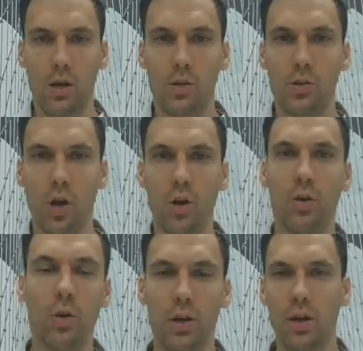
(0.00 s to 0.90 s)

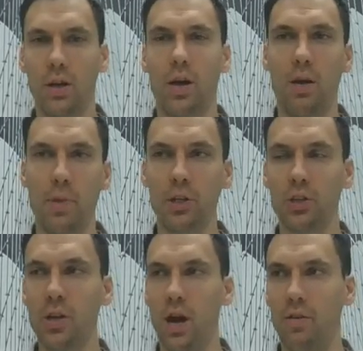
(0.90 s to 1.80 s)
So I
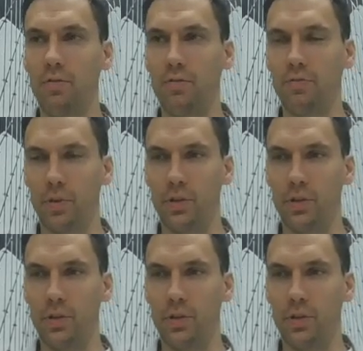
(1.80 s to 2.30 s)
mentioned I've